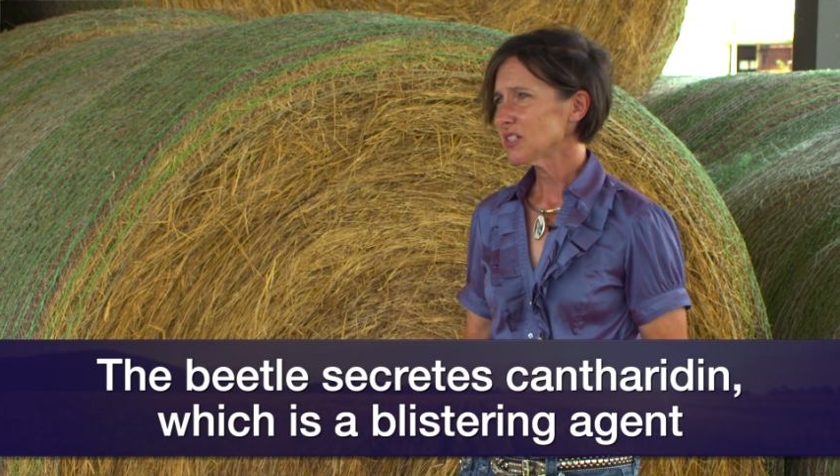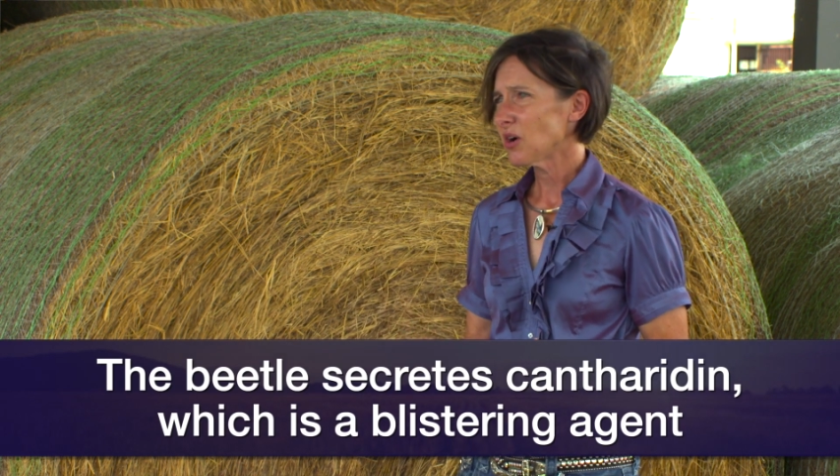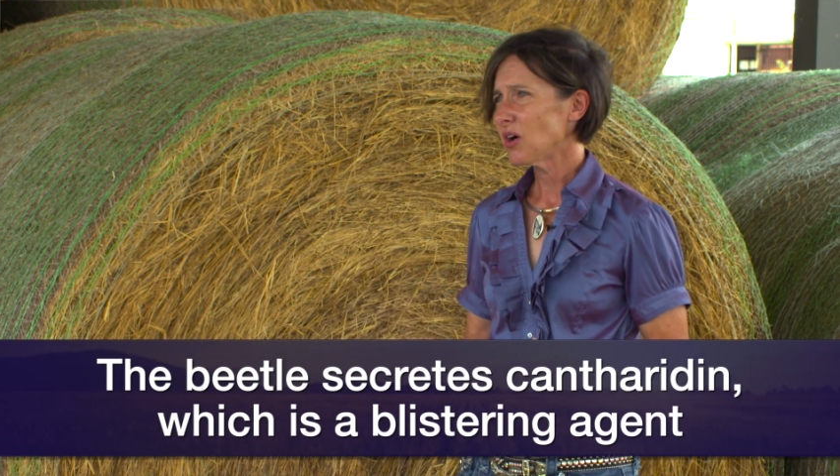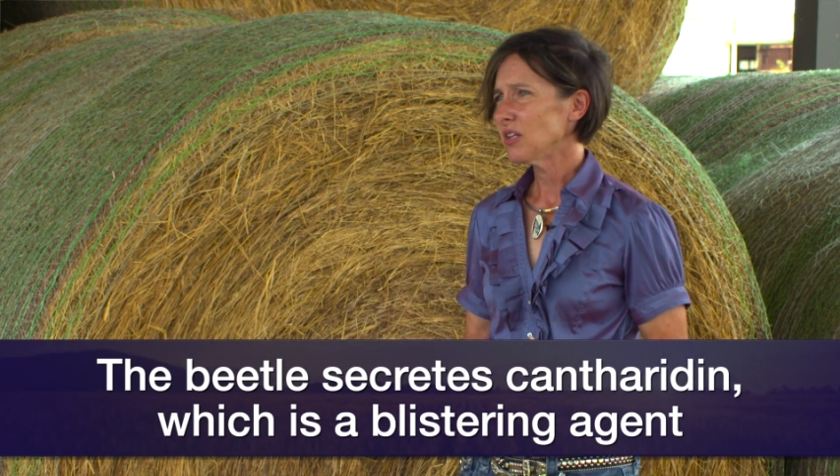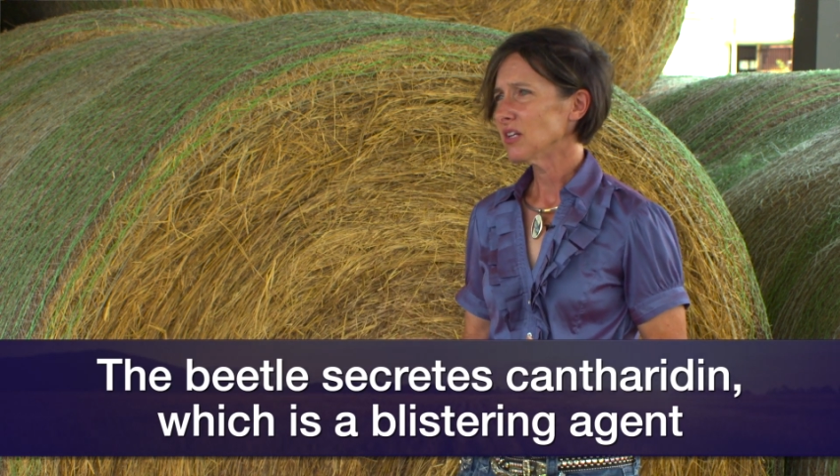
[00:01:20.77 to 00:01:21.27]

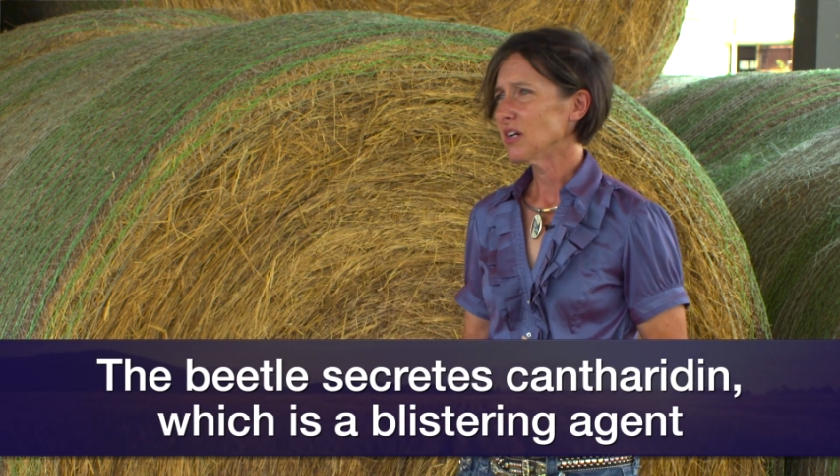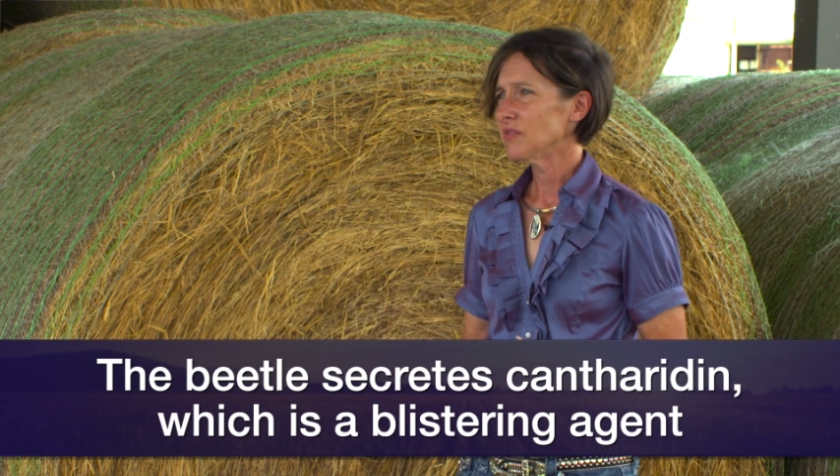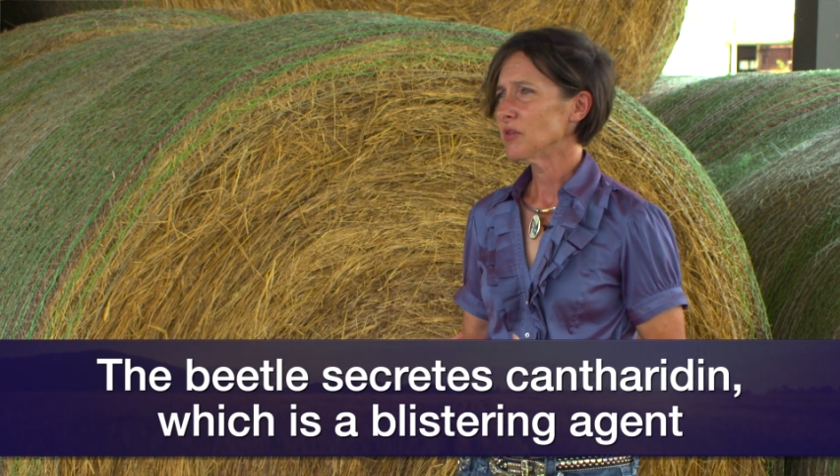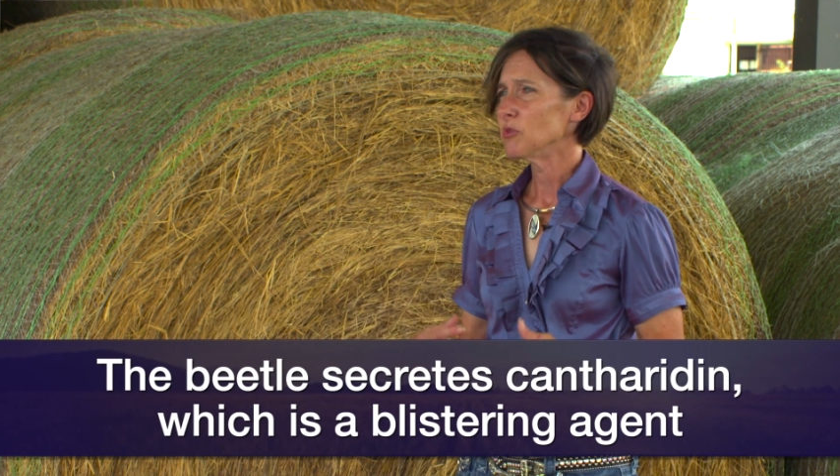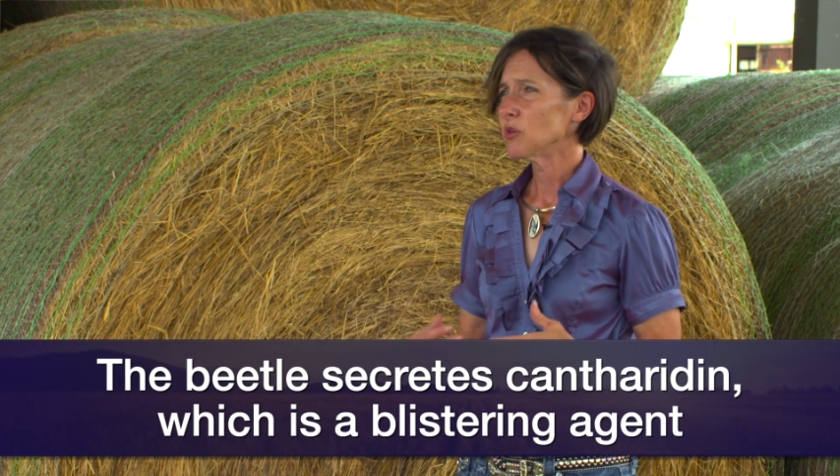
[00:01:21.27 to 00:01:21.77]
all of
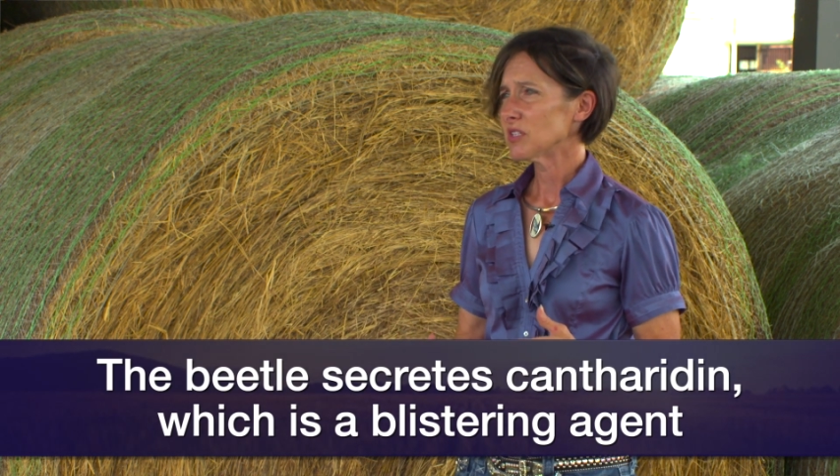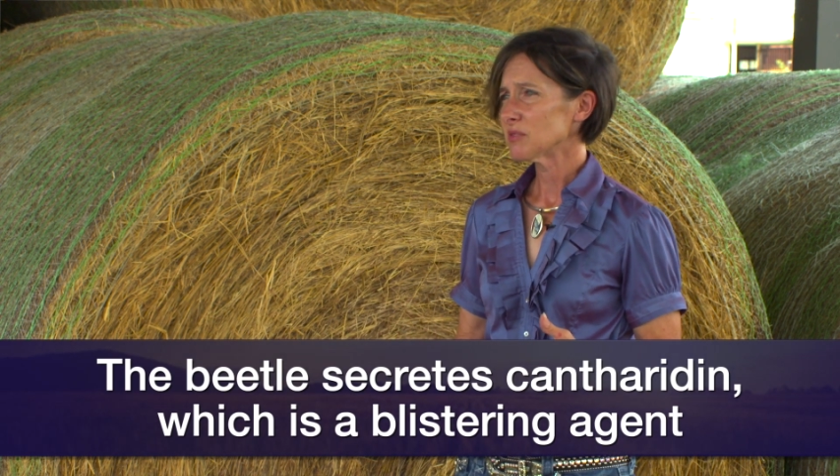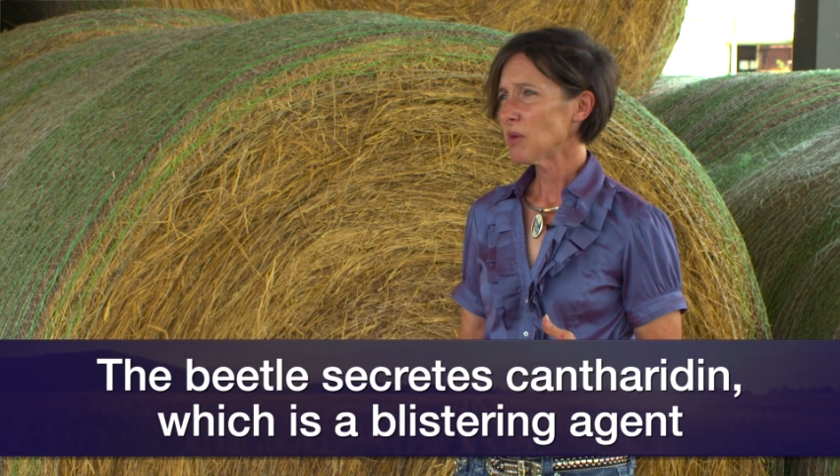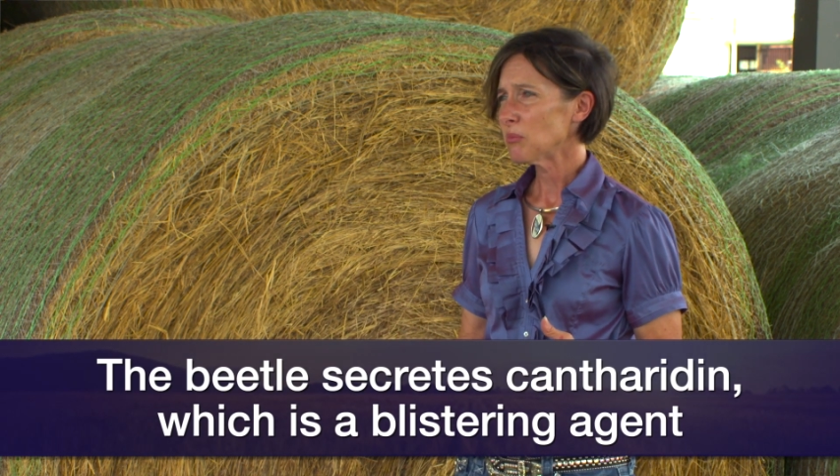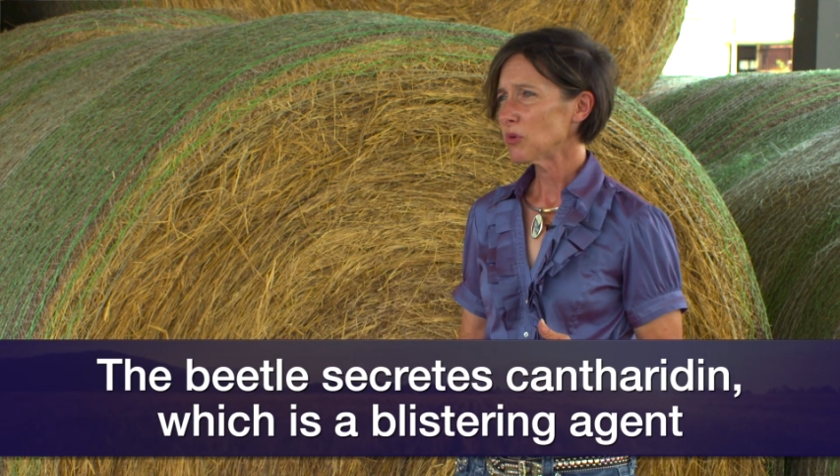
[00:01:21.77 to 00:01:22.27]
the mucous
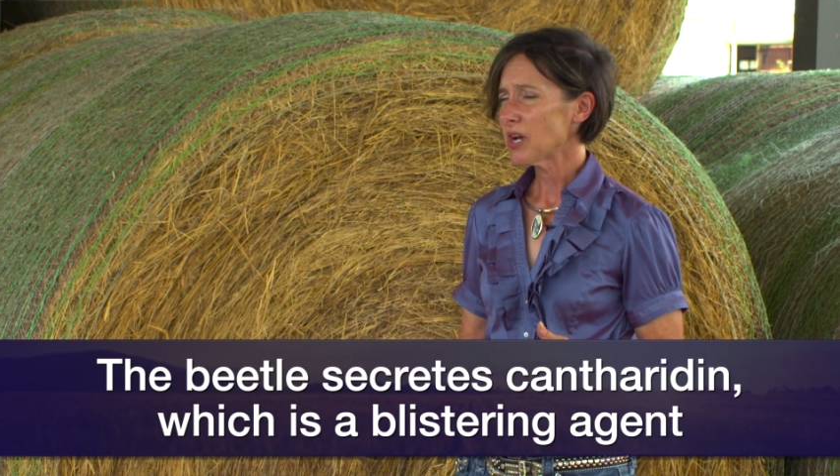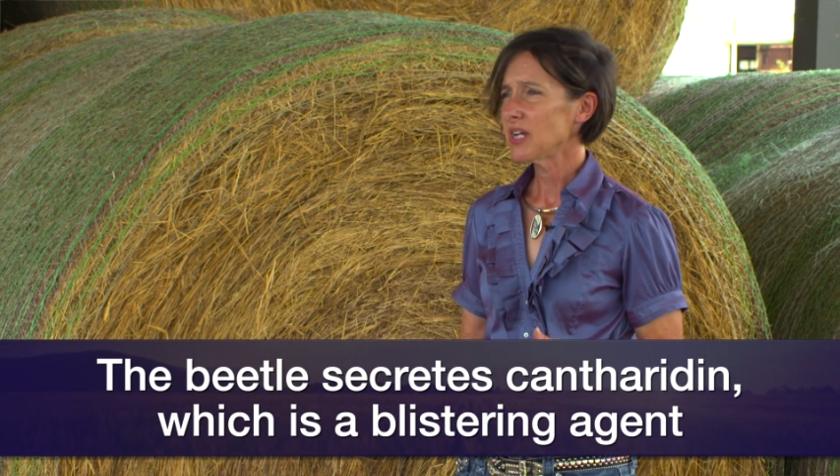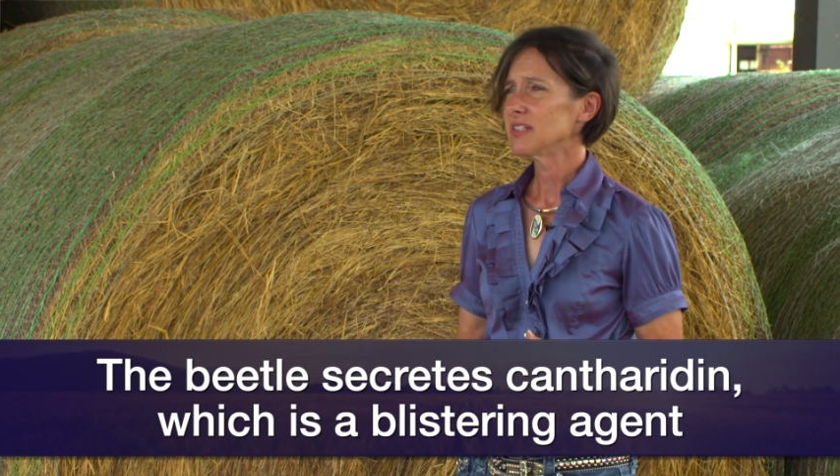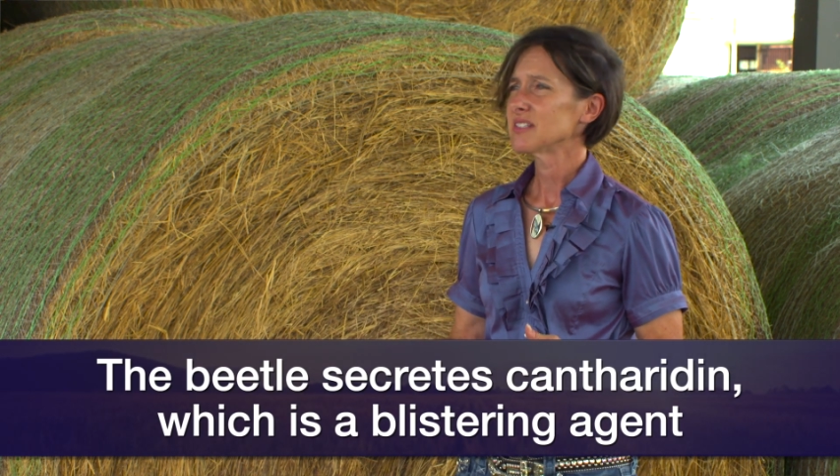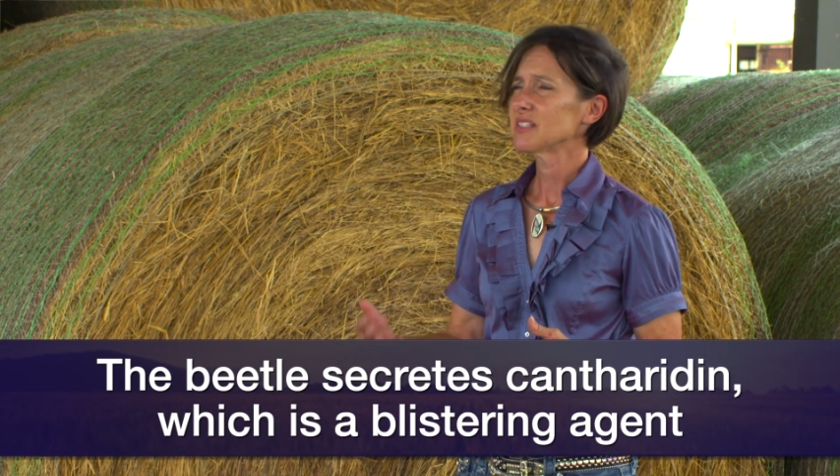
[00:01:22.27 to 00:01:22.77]
membranes,